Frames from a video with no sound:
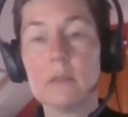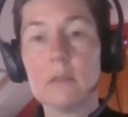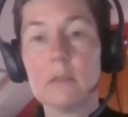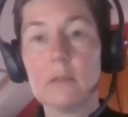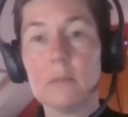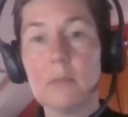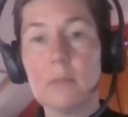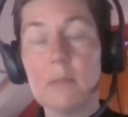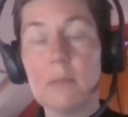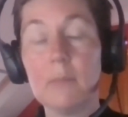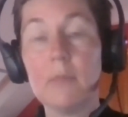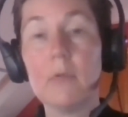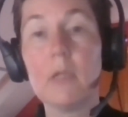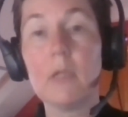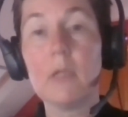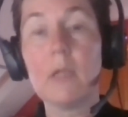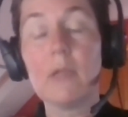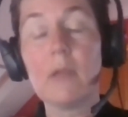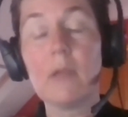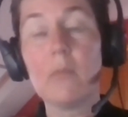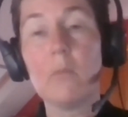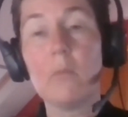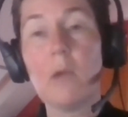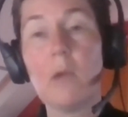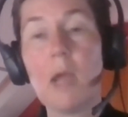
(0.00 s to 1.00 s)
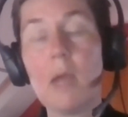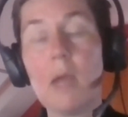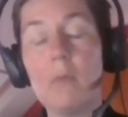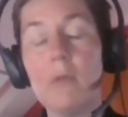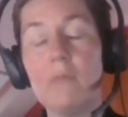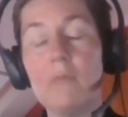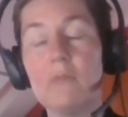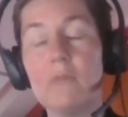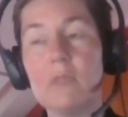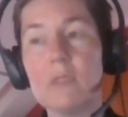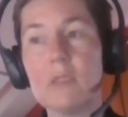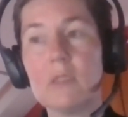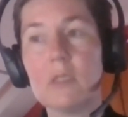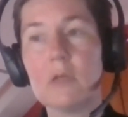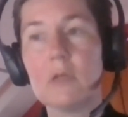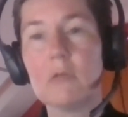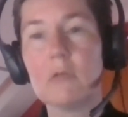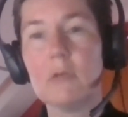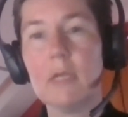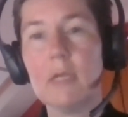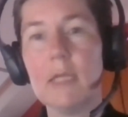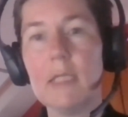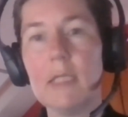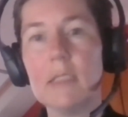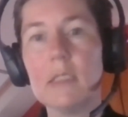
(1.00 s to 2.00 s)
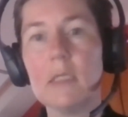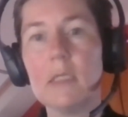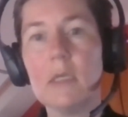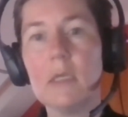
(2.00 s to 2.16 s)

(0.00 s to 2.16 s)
people, and then where we've disagreed,